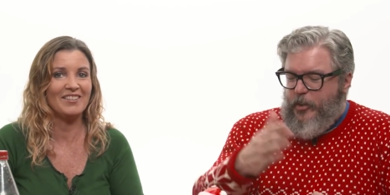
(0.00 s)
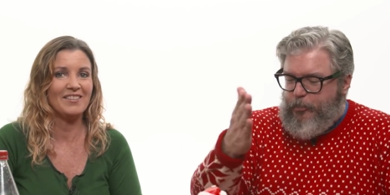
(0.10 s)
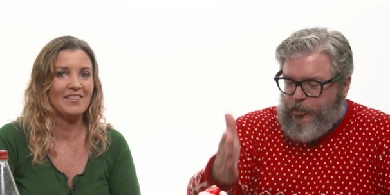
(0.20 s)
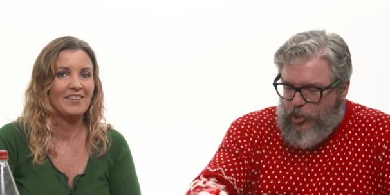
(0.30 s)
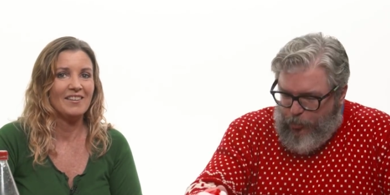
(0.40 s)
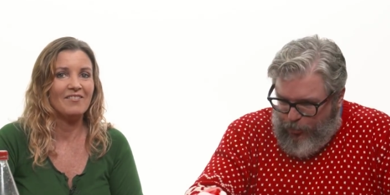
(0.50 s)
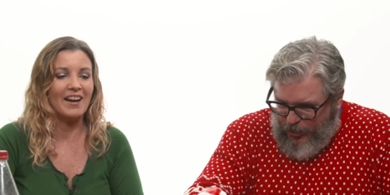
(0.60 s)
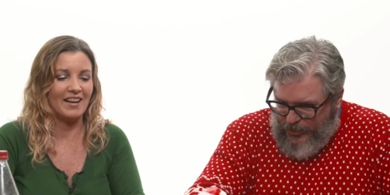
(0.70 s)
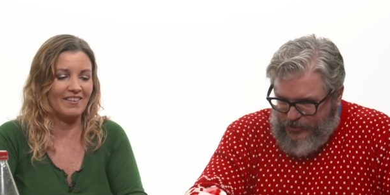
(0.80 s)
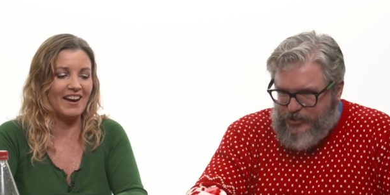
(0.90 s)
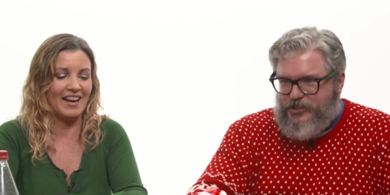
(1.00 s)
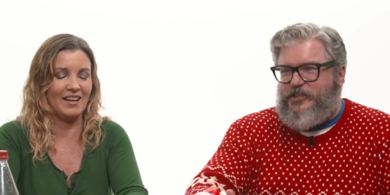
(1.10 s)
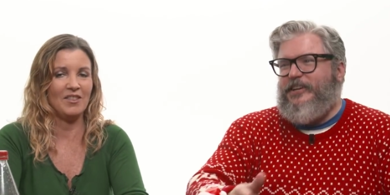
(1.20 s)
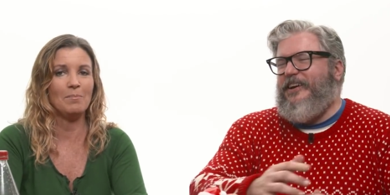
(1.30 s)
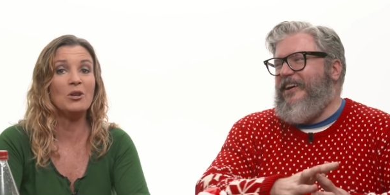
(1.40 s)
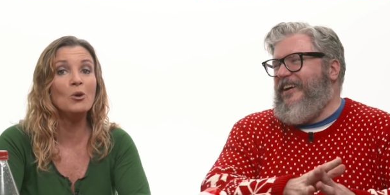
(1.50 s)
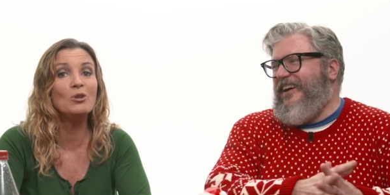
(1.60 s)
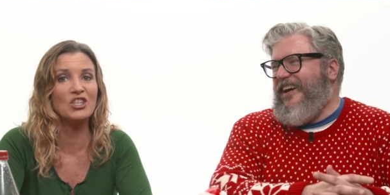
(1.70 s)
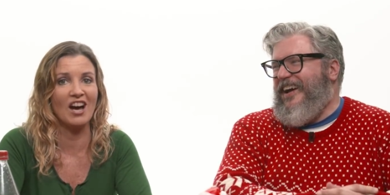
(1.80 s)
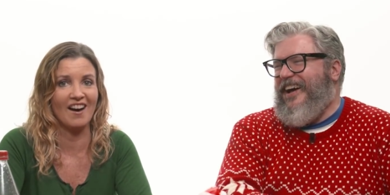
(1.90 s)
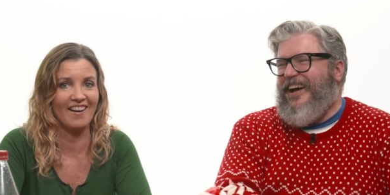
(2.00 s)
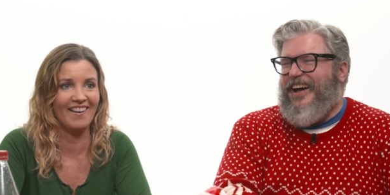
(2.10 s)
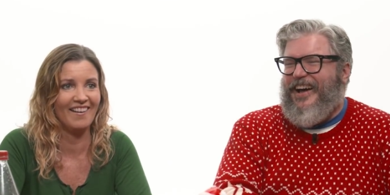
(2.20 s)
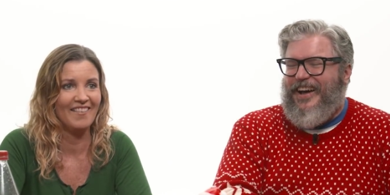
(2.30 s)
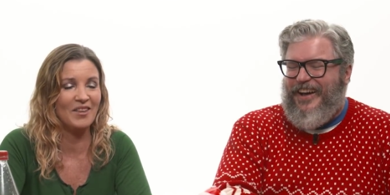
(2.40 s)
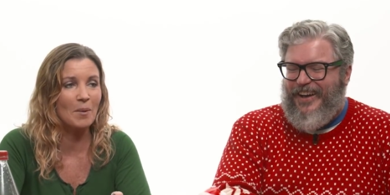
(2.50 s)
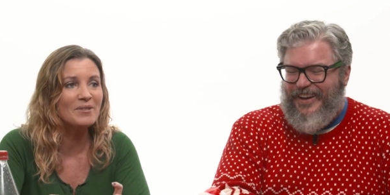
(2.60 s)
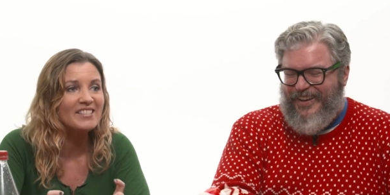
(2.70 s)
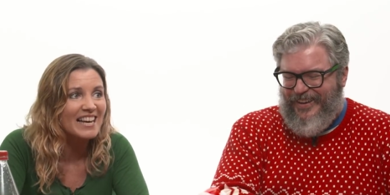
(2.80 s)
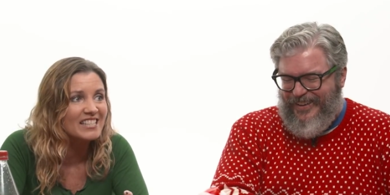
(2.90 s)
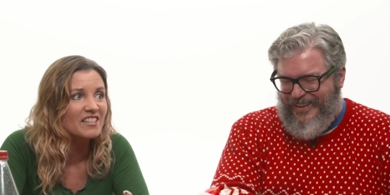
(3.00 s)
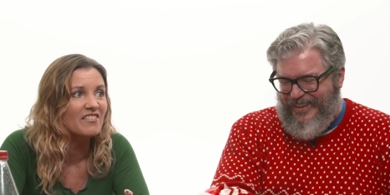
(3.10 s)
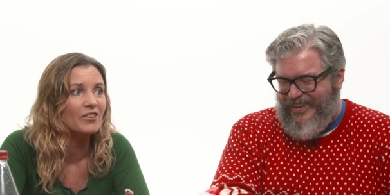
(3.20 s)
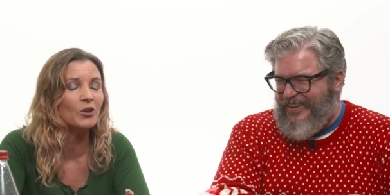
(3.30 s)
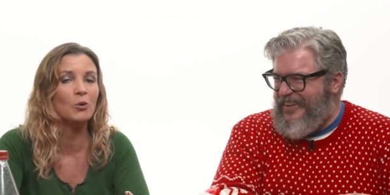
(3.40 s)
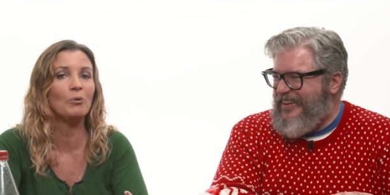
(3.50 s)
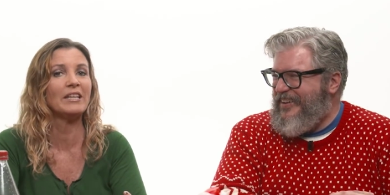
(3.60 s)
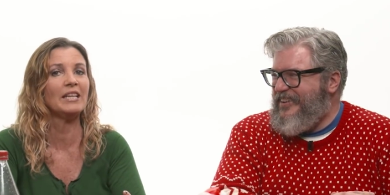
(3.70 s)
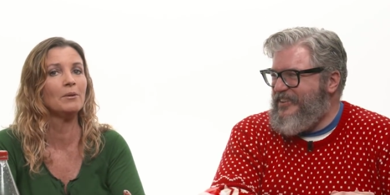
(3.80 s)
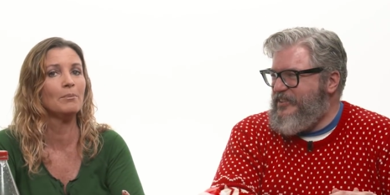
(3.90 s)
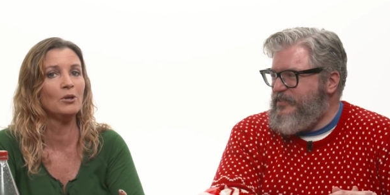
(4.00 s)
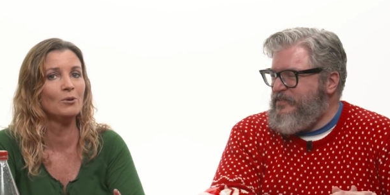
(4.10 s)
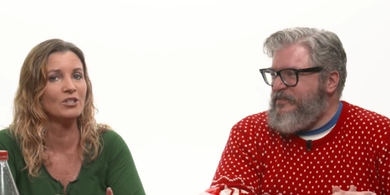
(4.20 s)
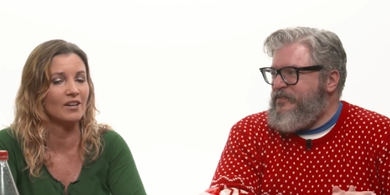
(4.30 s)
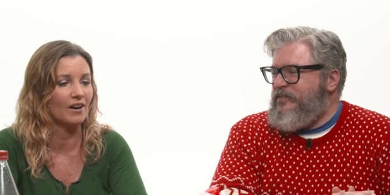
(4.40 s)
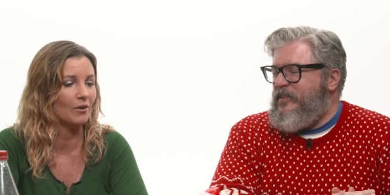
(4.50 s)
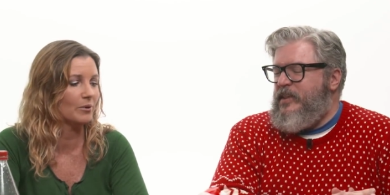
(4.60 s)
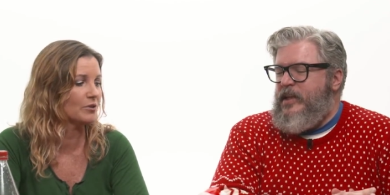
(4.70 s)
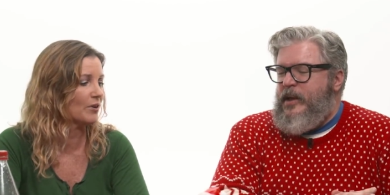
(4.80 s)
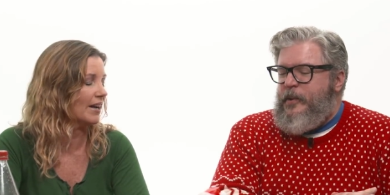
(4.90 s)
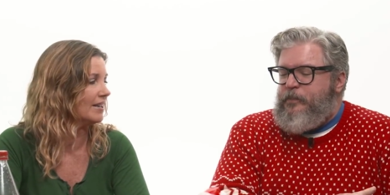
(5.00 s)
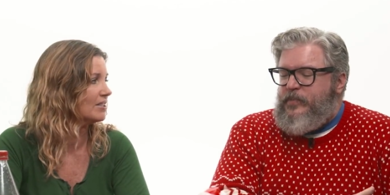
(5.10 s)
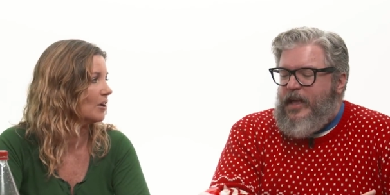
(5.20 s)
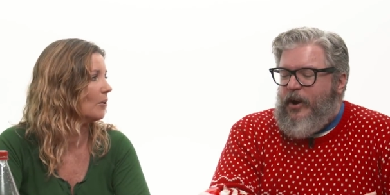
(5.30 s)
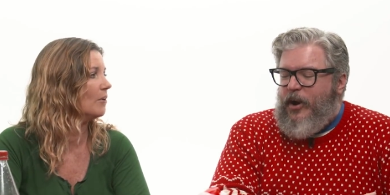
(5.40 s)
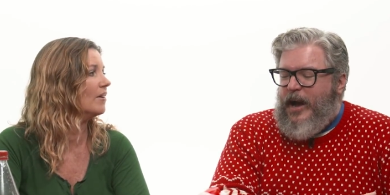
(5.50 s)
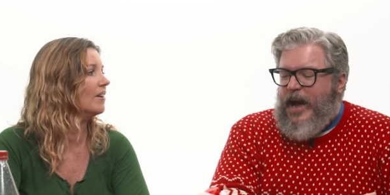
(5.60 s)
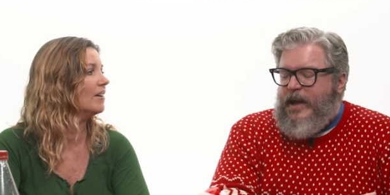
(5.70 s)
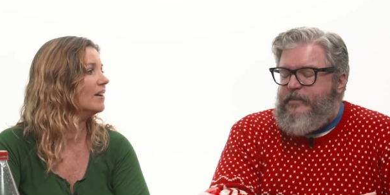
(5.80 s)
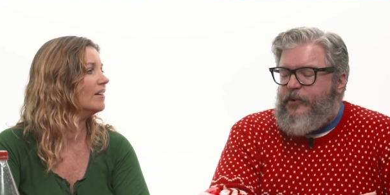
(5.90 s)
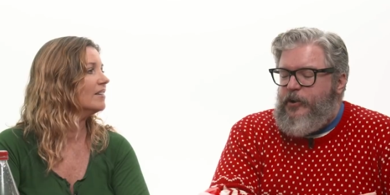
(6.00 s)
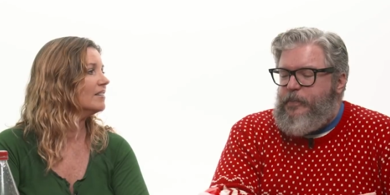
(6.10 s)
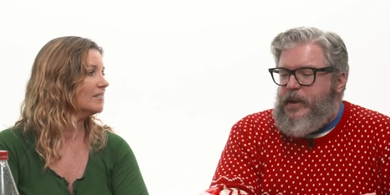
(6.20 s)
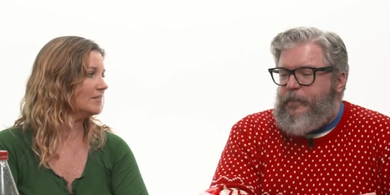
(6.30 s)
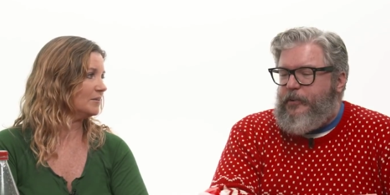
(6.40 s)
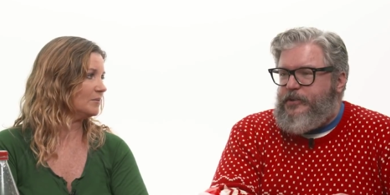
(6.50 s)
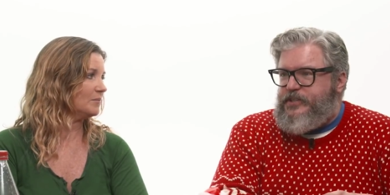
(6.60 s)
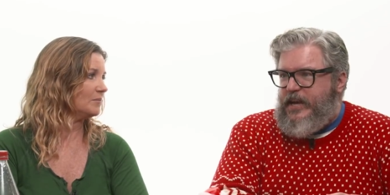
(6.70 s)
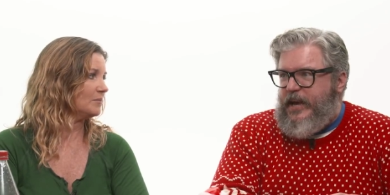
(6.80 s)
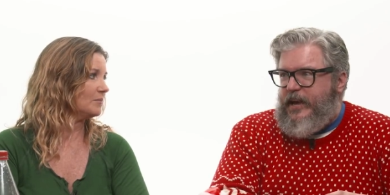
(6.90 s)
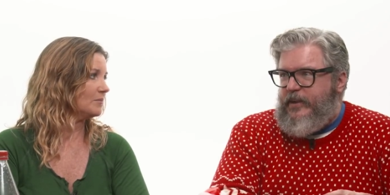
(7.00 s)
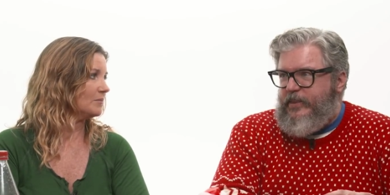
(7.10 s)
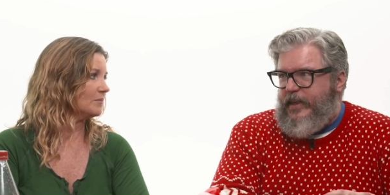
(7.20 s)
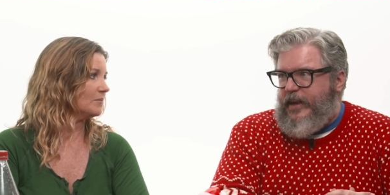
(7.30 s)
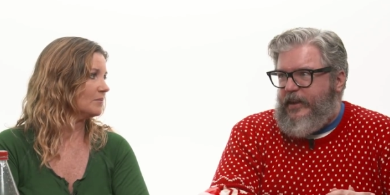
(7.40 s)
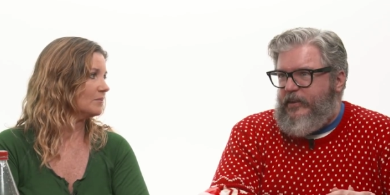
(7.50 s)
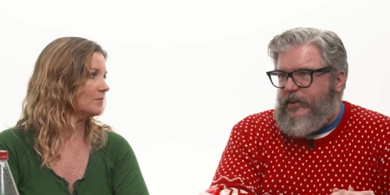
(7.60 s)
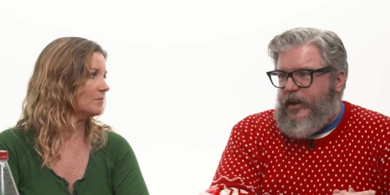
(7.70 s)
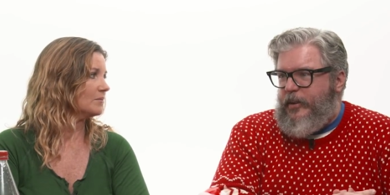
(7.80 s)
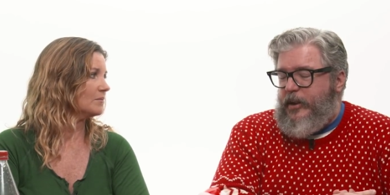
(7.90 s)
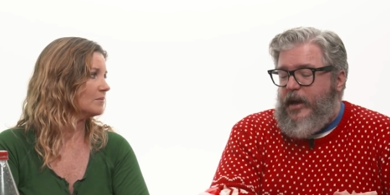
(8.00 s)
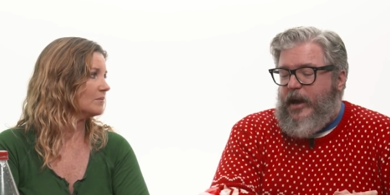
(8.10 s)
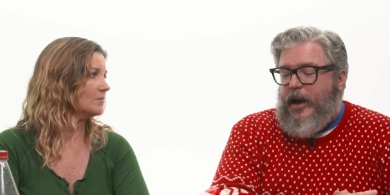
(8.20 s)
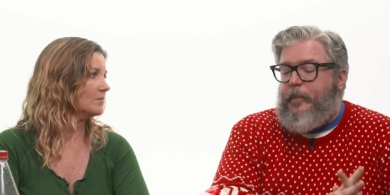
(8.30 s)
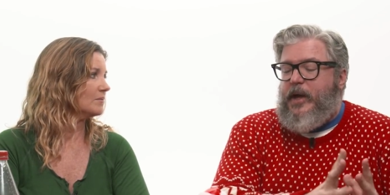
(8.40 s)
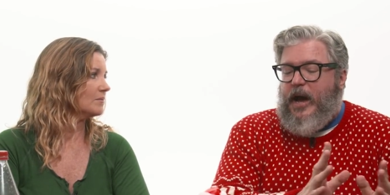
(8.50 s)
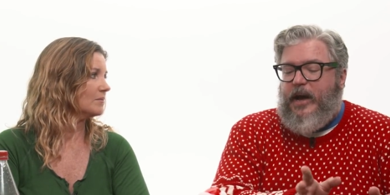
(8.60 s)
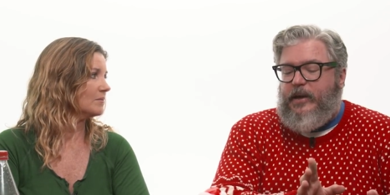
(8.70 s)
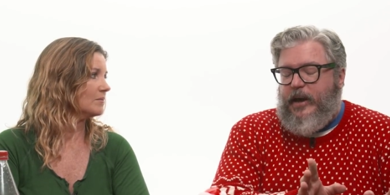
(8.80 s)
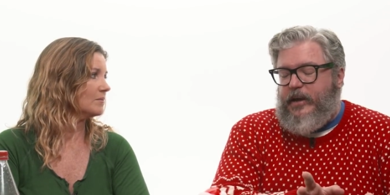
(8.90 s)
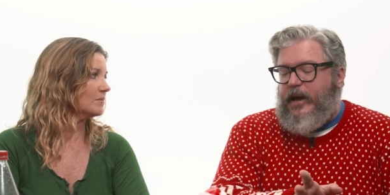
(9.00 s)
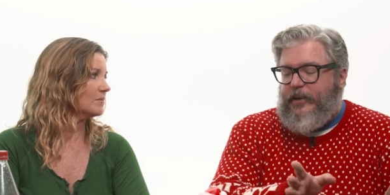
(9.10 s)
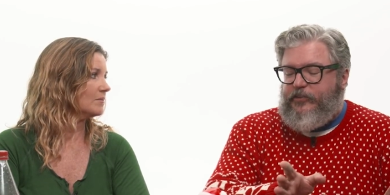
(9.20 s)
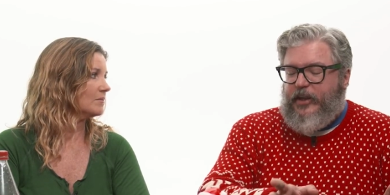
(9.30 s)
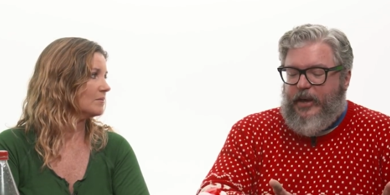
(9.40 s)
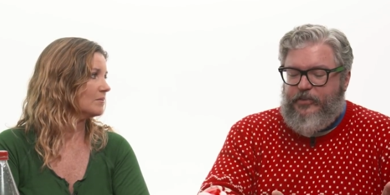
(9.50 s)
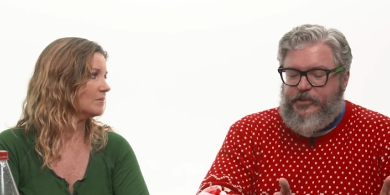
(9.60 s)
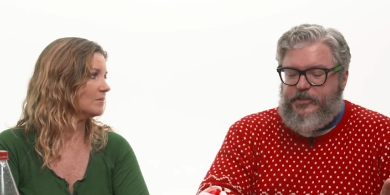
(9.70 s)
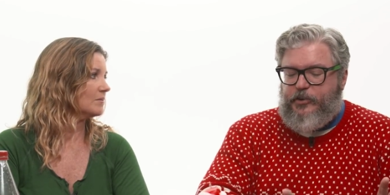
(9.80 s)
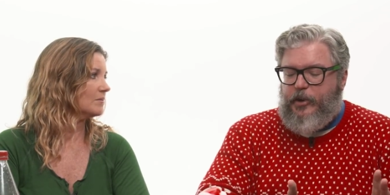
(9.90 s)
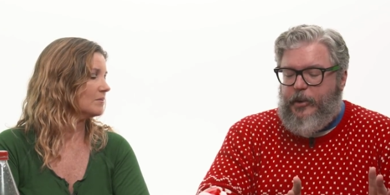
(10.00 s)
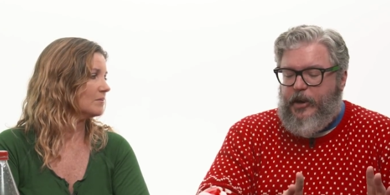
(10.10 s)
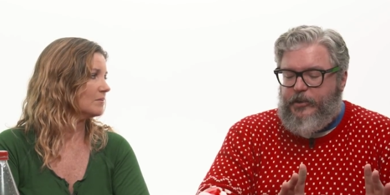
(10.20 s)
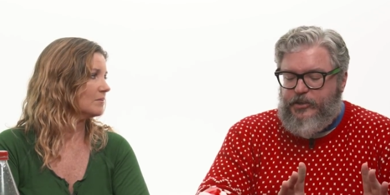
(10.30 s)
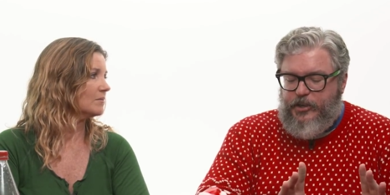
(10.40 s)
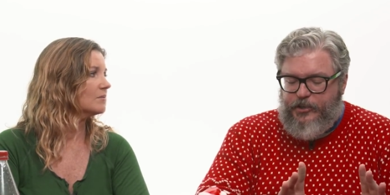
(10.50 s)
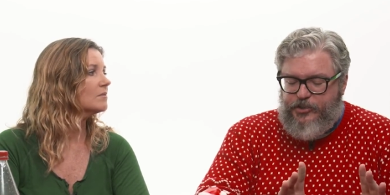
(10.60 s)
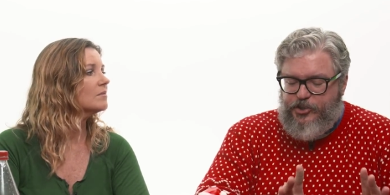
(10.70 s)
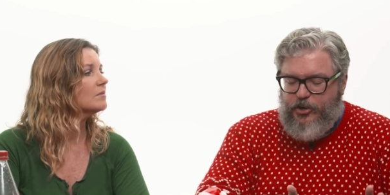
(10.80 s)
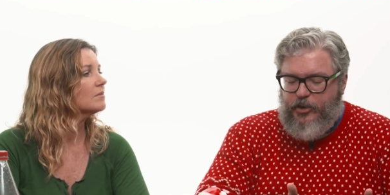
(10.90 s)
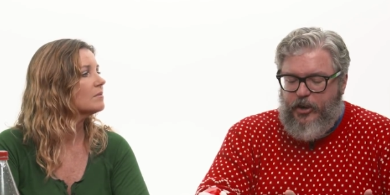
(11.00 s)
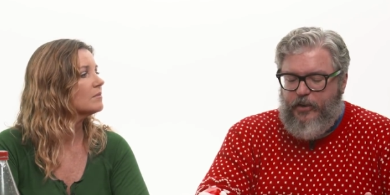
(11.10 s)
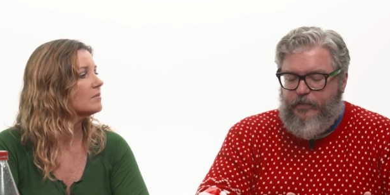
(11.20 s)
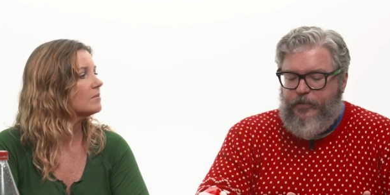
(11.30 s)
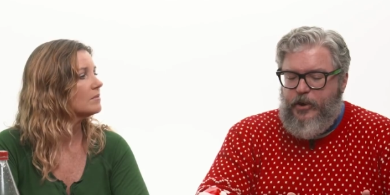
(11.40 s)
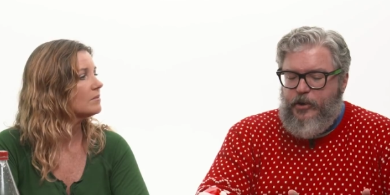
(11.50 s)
Speaker 1: the blueprint, right, right, the minutia, the obsessive Kubrickian minutia was right. So. Now, I've
Speaker 2: heard people say that. Uh, I mean, I, I would say I, uh, this is a, a, a chunk of